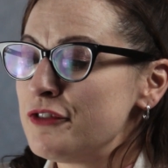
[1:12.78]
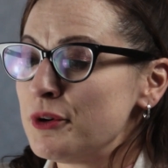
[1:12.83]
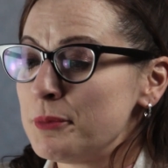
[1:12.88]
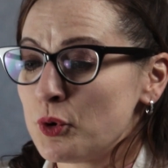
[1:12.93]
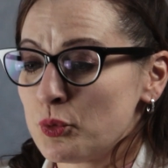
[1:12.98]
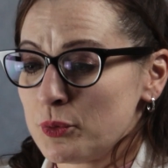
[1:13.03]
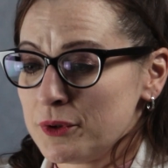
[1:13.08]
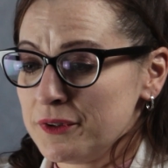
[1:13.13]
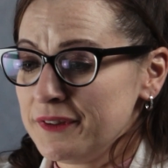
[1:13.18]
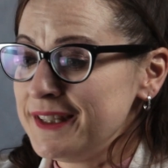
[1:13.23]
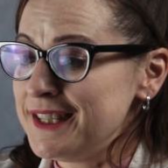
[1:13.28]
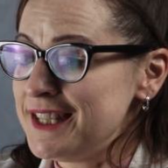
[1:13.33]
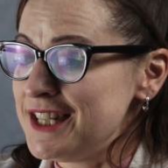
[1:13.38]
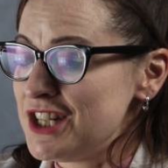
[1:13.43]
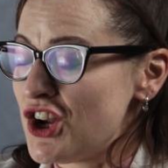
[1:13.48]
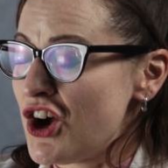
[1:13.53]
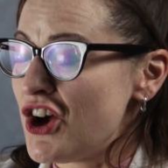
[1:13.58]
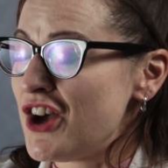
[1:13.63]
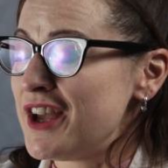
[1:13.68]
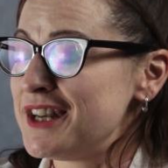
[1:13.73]
from a really
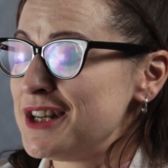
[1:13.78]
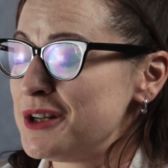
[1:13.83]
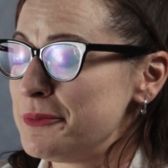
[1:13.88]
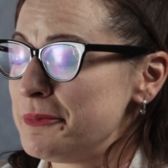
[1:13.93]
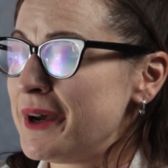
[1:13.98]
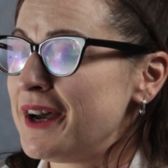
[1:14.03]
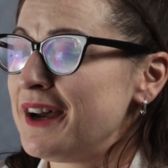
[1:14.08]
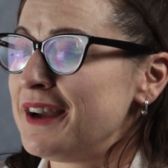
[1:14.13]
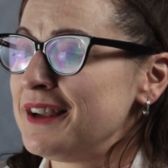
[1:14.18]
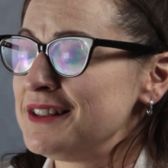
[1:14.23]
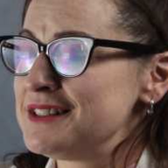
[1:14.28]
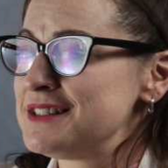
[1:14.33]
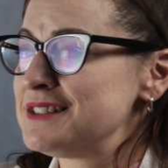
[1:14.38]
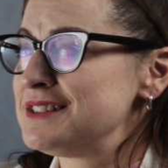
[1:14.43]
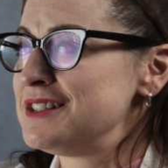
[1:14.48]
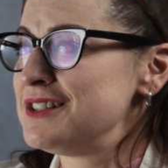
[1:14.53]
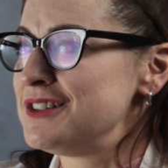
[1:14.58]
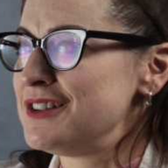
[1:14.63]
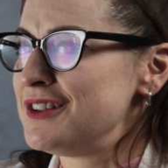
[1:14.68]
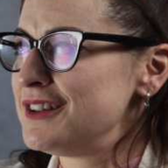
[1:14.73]
non-biased
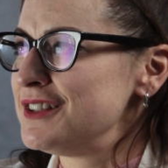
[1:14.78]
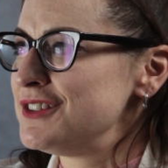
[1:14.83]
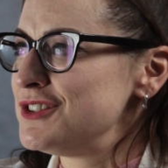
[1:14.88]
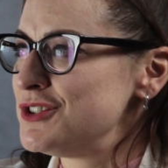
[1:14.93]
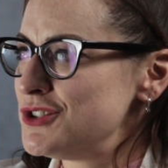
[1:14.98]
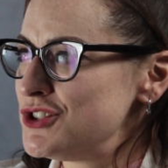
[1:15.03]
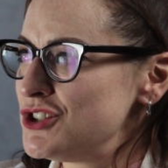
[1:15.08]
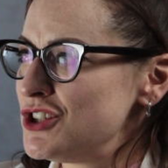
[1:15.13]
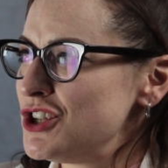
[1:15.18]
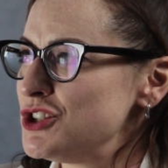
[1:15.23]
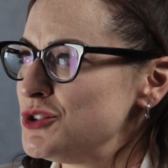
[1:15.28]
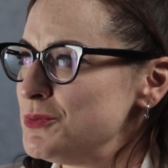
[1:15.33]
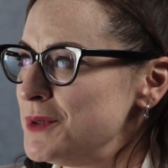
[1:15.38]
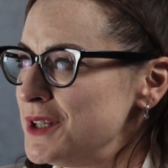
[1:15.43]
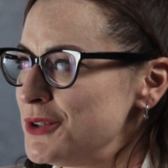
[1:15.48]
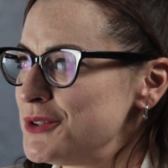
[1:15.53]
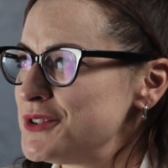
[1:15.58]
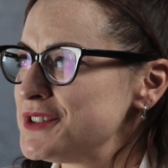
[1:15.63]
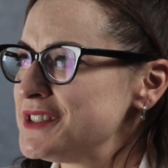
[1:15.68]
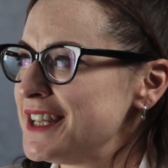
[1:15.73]
and
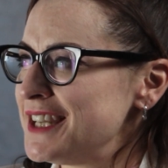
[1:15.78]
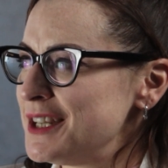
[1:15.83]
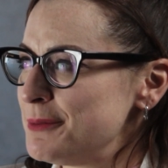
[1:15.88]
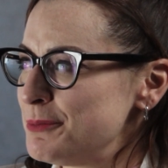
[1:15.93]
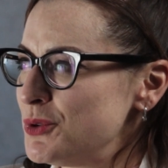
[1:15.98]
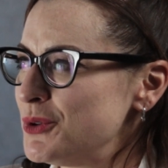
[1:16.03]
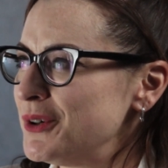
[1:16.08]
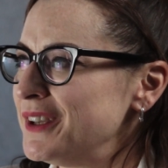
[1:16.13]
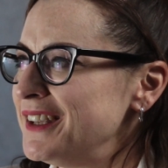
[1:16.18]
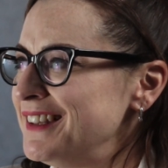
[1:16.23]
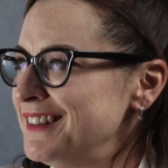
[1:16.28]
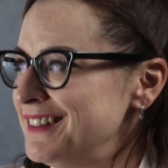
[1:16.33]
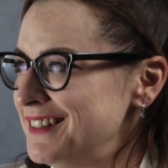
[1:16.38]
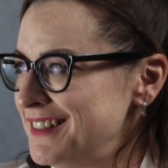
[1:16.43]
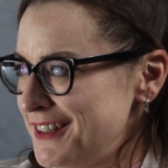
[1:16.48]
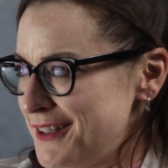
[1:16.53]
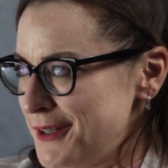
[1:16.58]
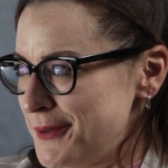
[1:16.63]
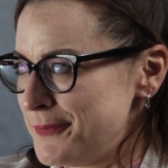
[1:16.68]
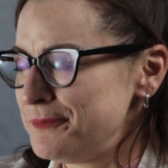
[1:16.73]
non-judgmental standpoint.
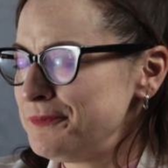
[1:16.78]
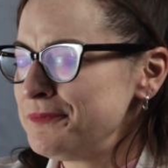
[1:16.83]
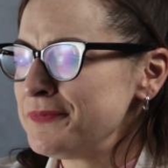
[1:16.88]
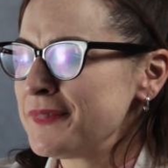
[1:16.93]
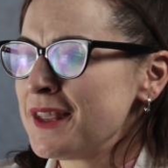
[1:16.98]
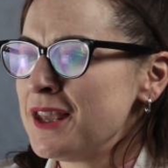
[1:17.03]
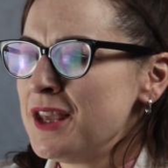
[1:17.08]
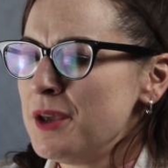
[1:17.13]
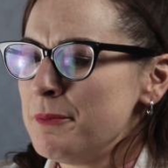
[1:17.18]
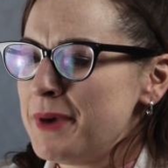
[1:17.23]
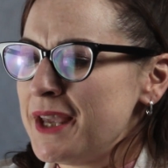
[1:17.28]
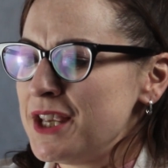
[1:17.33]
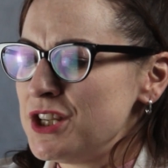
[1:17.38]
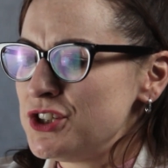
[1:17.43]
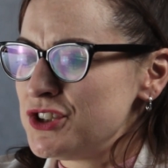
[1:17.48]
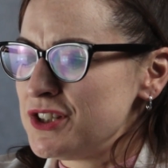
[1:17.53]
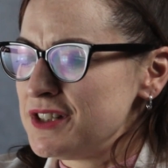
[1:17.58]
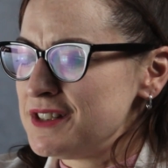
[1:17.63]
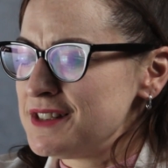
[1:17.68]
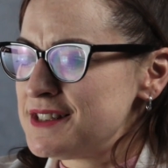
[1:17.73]

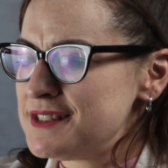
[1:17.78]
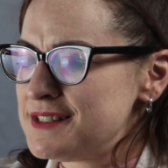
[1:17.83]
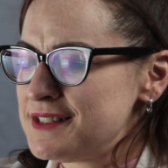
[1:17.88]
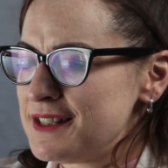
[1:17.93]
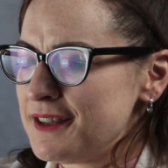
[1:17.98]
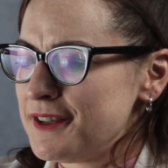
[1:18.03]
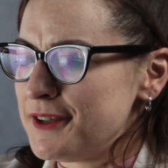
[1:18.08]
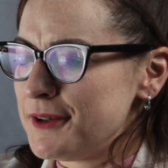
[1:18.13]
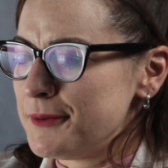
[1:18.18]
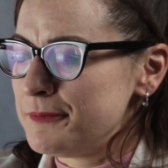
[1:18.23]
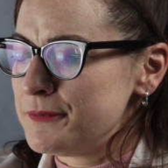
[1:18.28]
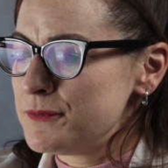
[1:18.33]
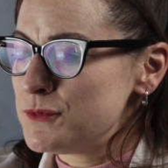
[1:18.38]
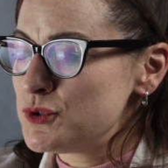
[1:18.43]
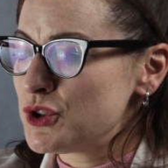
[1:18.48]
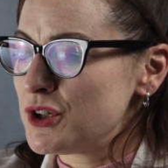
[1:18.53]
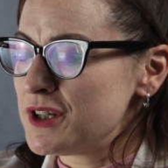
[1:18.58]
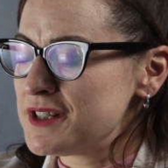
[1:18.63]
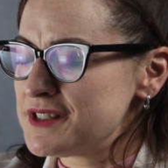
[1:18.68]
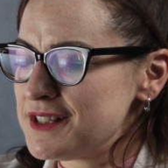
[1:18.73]
Patients
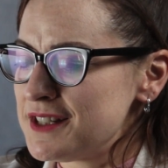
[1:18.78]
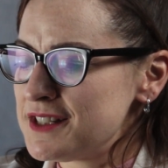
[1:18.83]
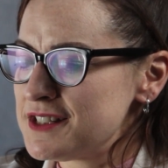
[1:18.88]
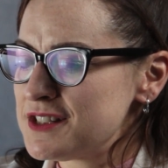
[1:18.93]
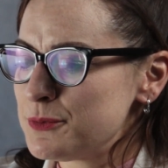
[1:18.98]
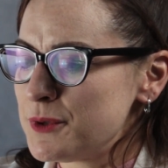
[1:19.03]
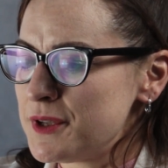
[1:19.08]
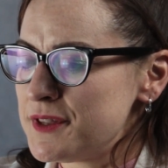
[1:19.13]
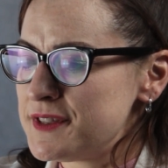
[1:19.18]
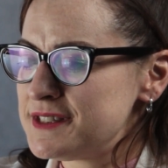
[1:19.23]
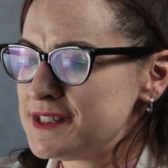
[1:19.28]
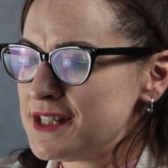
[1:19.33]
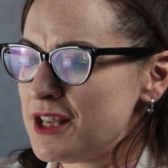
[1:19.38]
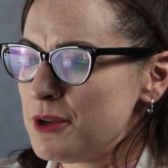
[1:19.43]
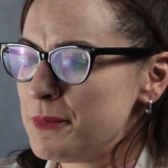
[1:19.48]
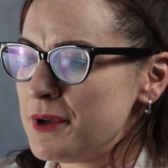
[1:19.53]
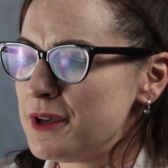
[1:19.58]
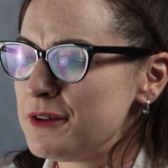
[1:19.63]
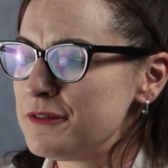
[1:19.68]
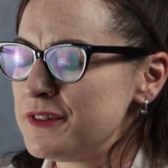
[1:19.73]
trust us with
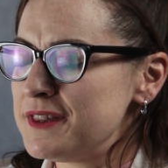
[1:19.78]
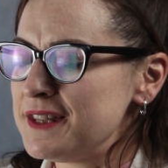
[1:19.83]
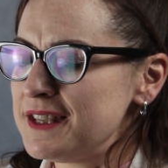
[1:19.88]
some of